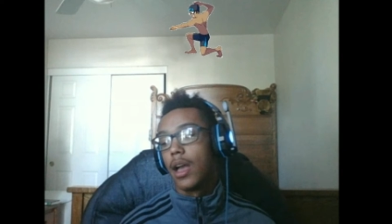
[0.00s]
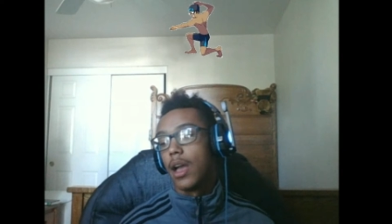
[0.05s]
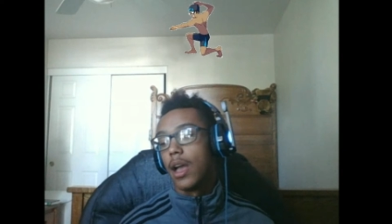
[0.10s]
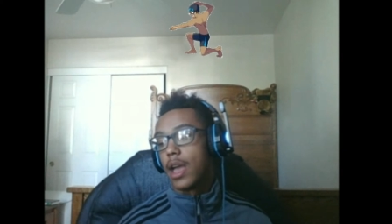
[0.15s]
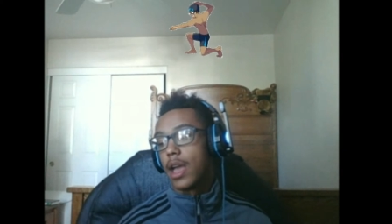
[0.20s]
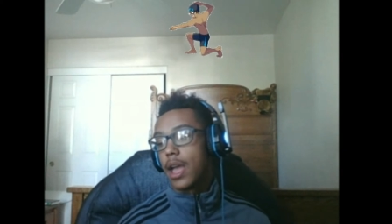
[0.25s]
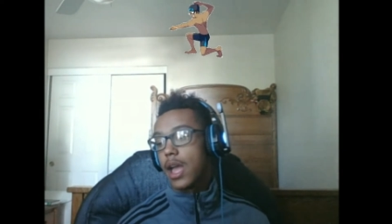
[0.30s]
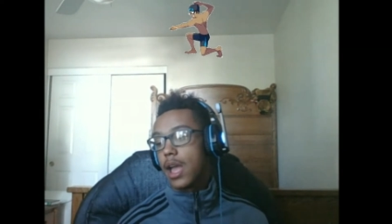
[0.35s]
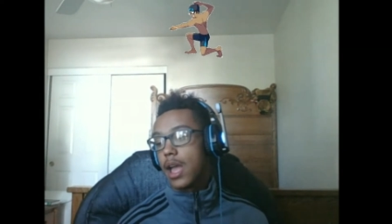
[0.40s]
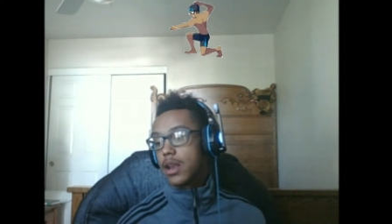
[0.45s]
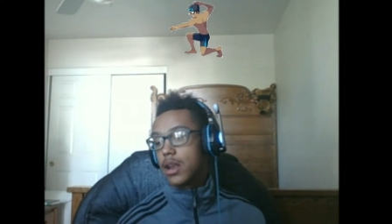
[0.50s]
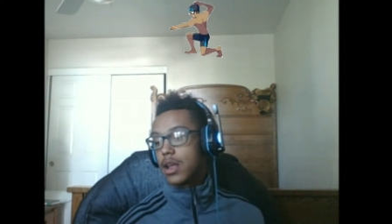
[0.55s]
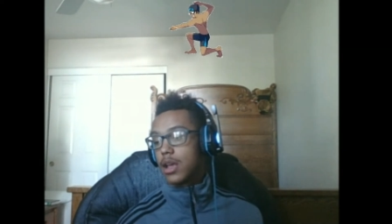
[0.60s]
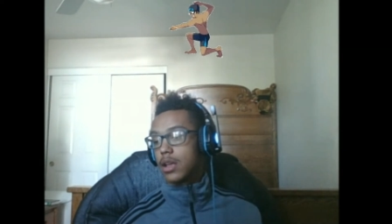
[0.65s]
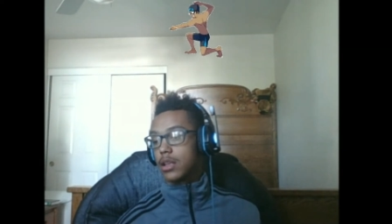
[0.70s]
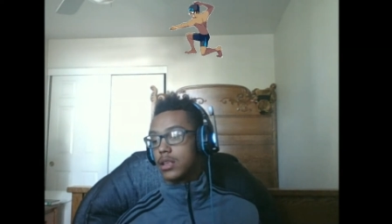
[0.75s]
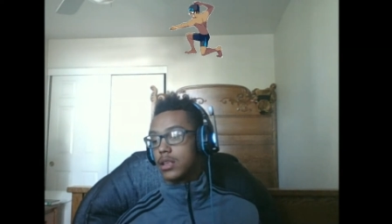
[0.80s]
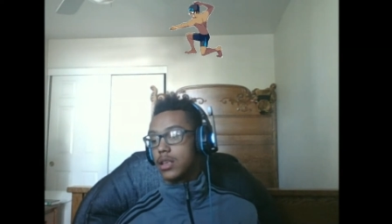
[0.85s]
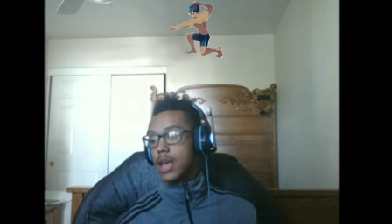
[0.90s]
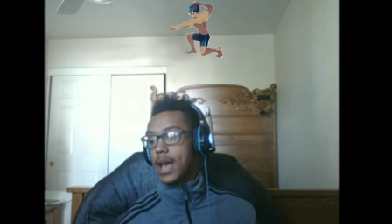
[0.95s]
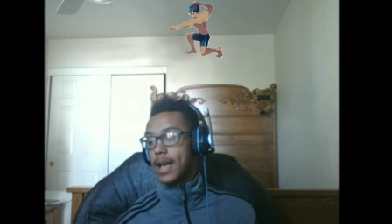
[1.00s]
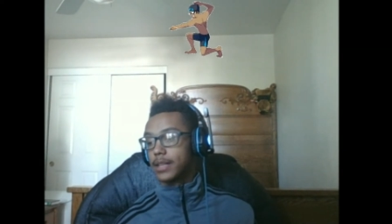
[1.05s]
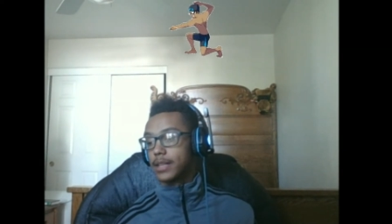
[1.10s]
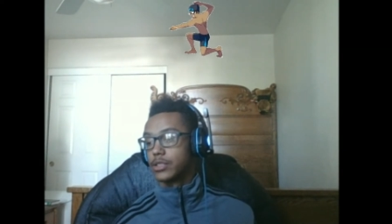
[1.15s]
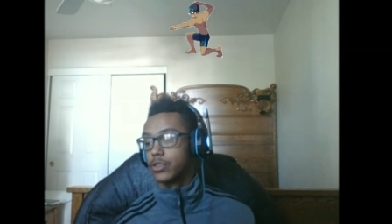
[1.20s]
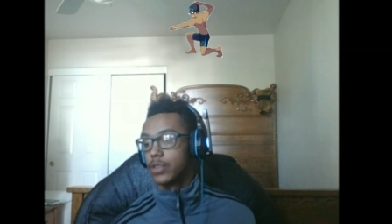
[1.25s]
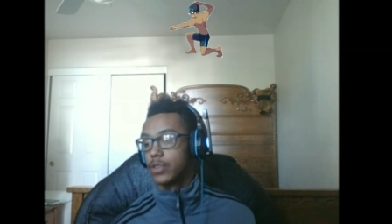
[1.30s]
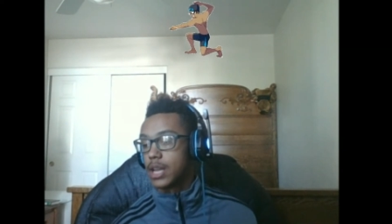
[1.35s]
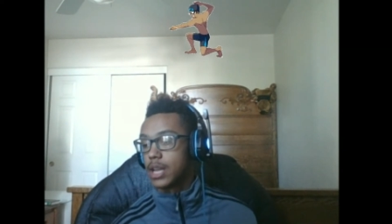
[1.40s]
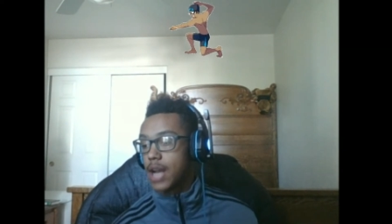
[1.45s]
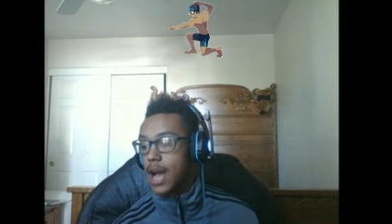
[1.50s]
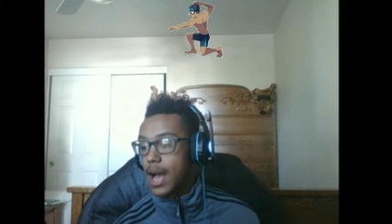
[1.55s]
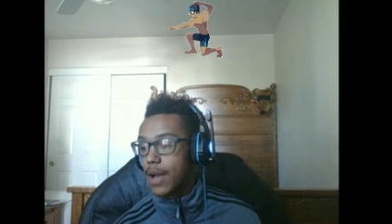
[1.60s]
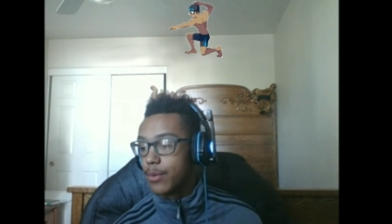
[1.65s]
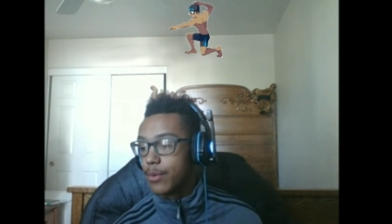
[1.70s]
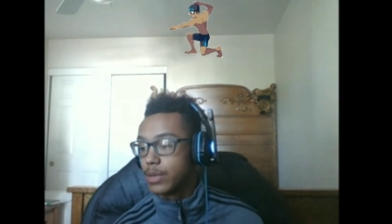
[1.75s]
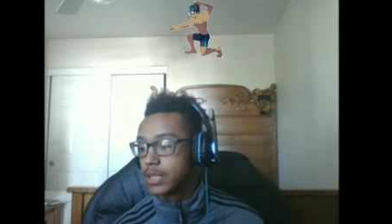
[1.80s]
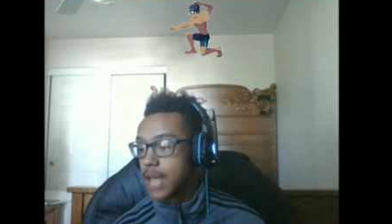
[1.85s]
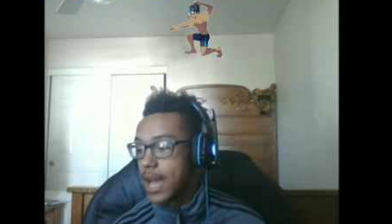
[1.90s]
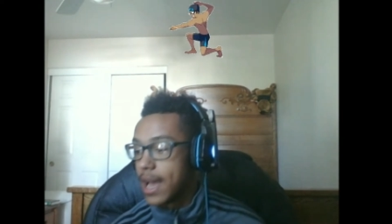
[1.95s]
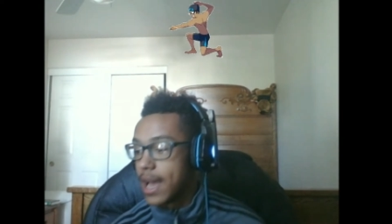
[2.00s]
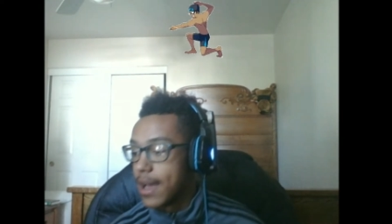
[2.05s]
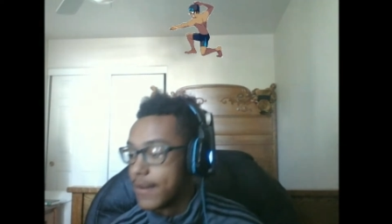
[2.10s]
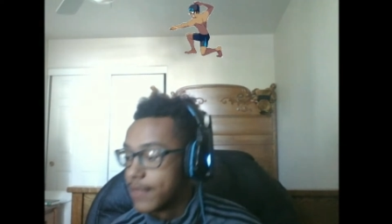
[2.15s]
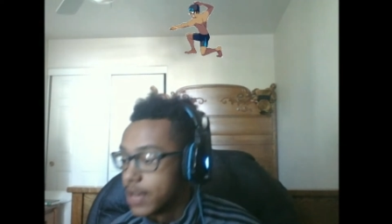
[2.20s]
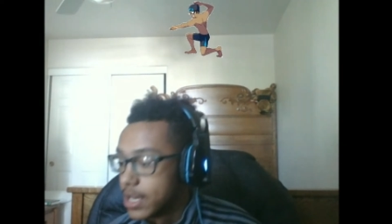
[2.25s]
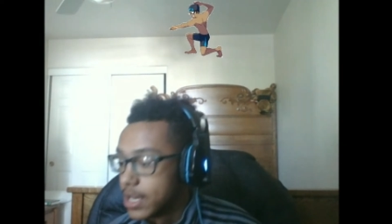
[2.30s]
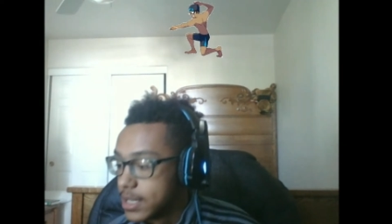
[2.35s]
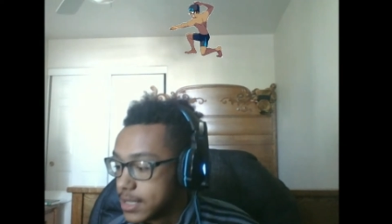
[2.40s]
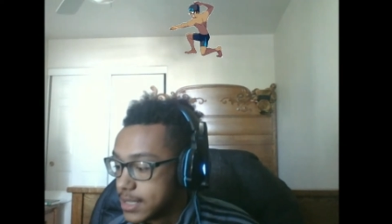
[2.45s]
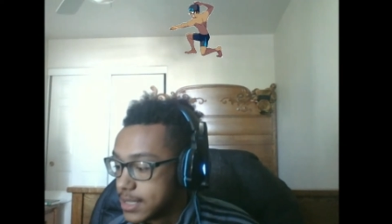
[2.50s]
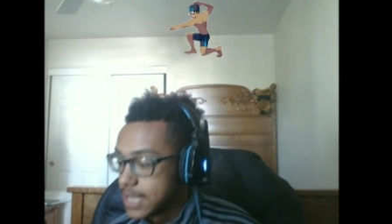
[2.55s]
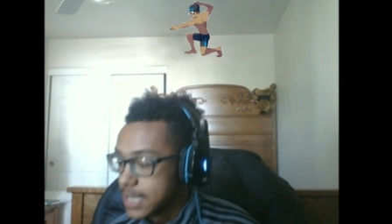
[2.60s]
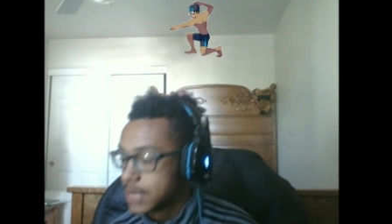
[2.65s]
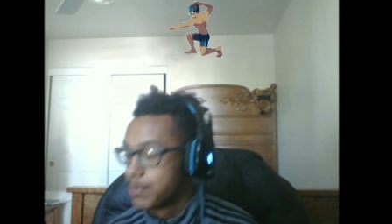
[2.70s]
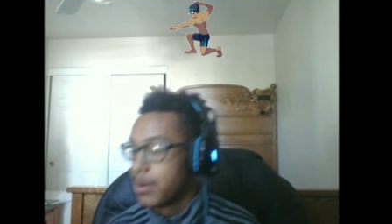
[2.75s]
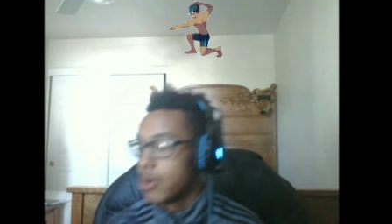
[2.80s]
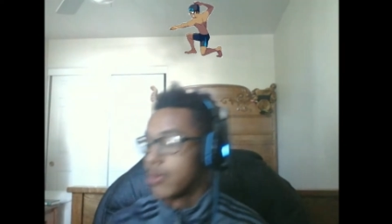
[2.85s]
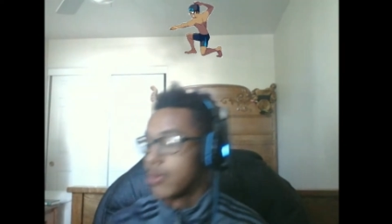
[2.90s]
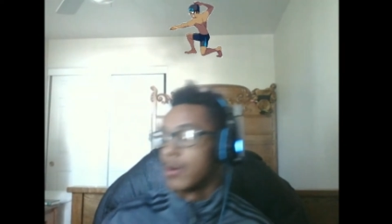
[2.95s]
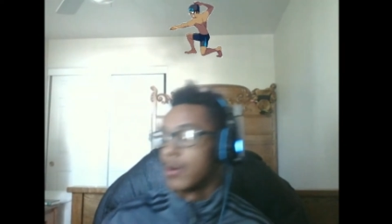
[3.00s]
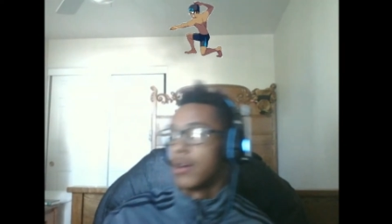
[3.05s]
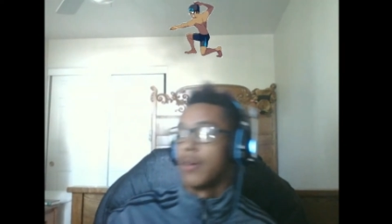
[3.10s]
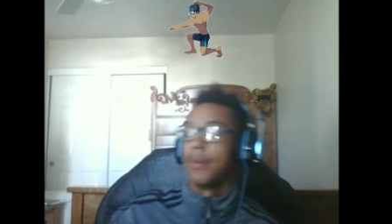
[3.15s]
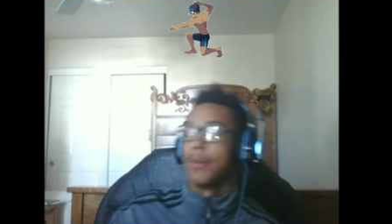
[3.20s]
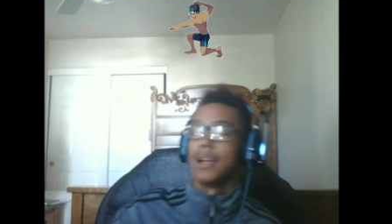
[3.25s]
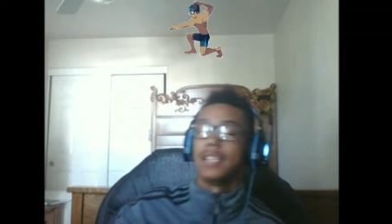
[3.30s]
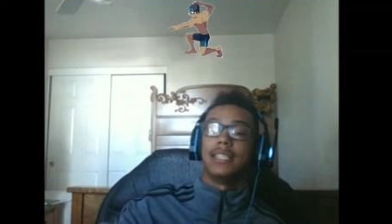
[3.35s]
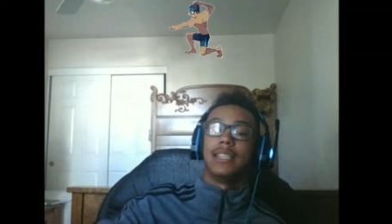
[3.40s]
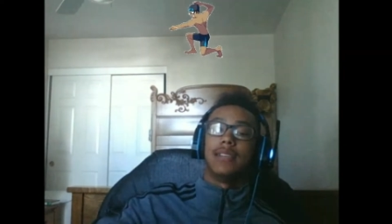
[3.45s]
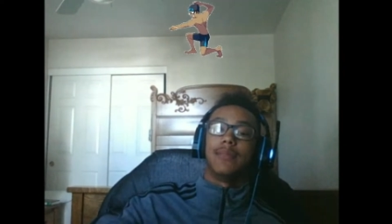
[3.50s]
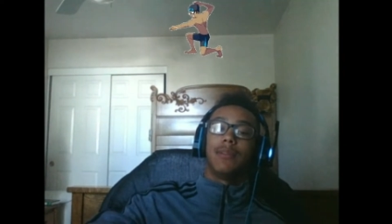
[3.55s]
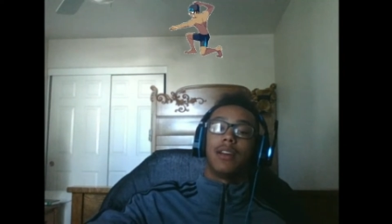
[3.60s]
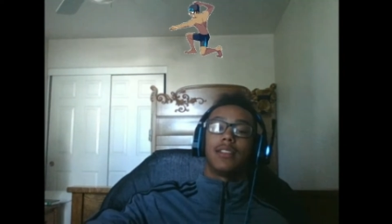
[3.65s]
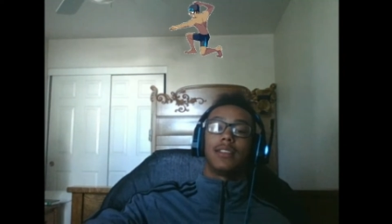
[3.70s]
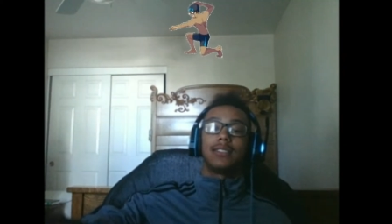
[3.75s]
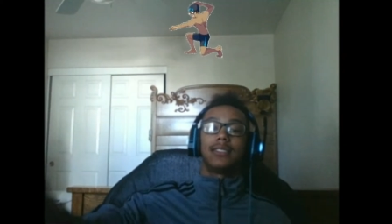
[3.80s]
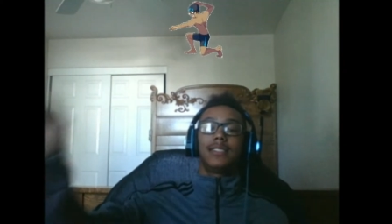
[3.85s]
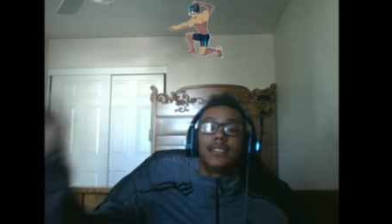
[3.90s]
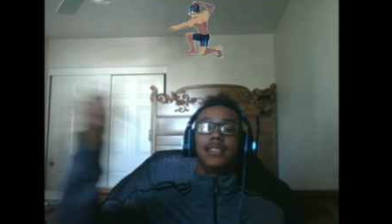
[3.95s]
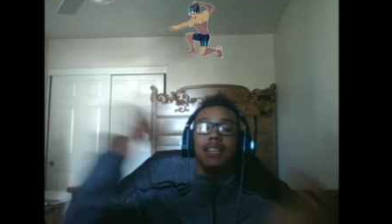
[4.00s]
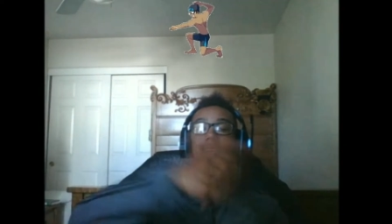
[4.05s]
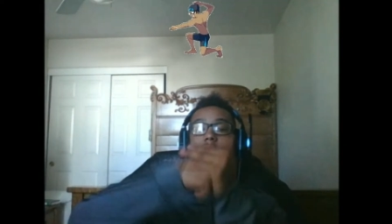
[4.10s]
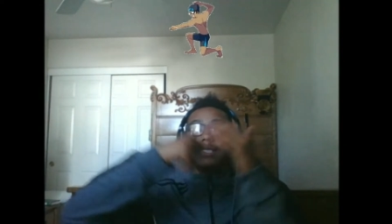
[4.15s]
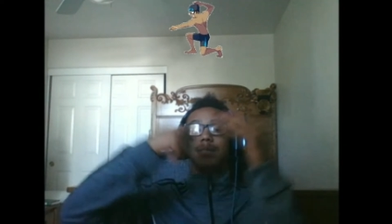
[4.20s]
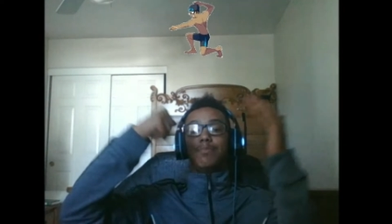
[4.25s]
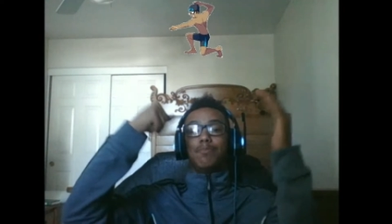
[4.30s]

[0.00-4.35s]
And yeah, so then I would have 6 Pokemon on my team. Now the 6